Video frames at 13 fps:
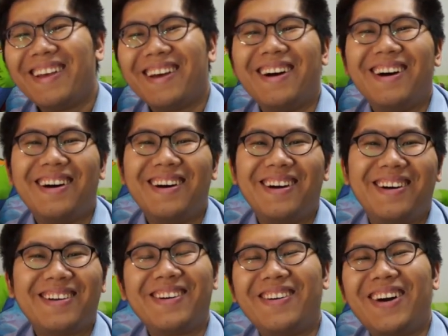
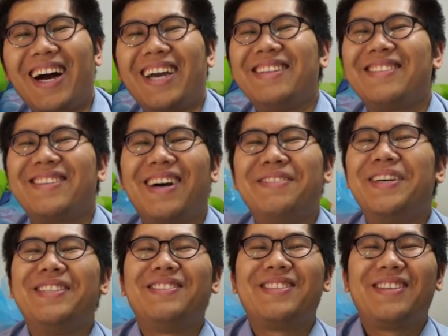go like,
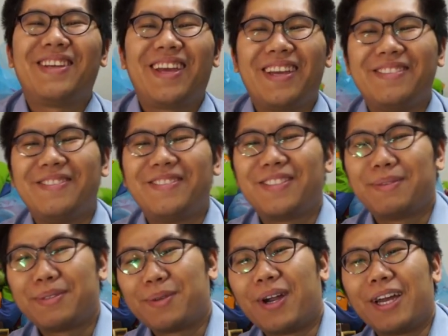comment, and
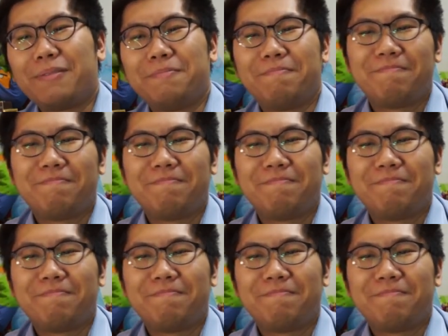subscribe.